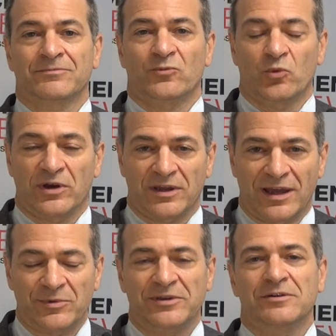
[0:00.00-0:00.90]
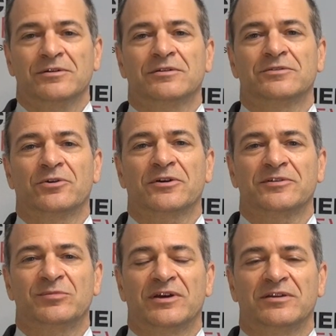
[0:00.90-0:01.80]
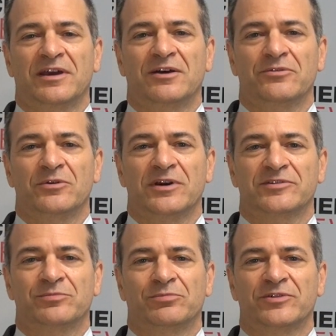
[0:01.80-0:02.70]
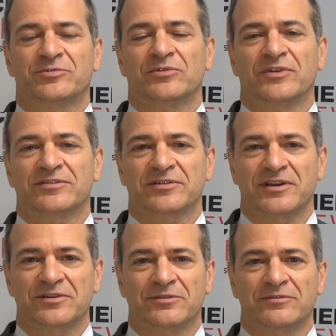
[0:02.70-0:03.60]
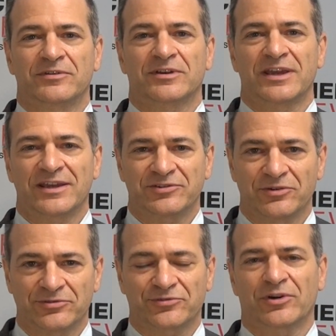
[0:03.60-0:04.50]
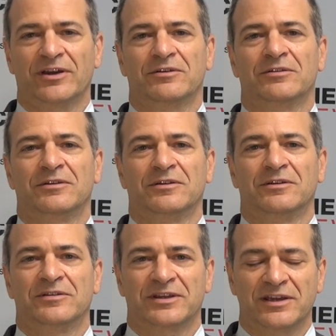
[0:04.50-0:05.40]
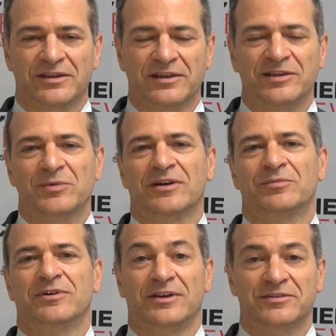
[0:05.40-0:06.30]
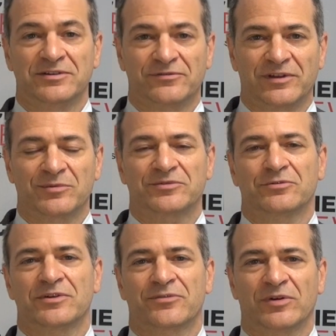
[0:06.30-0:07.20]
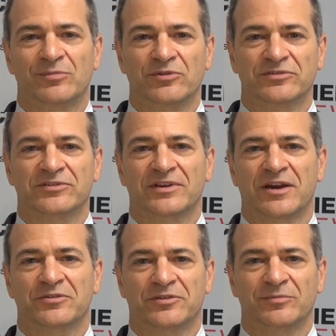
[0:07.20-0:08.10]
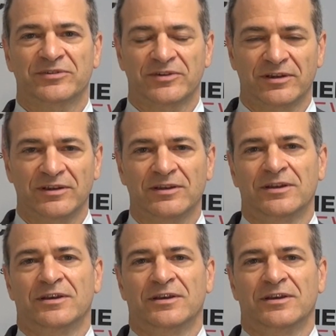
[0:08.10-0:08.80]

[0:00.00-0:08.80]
What I'm here talking about now, though, as principal investigator of the CANTOS trial, the Canakinumab Anti-Inflammatory Thrombosis Outcome Study,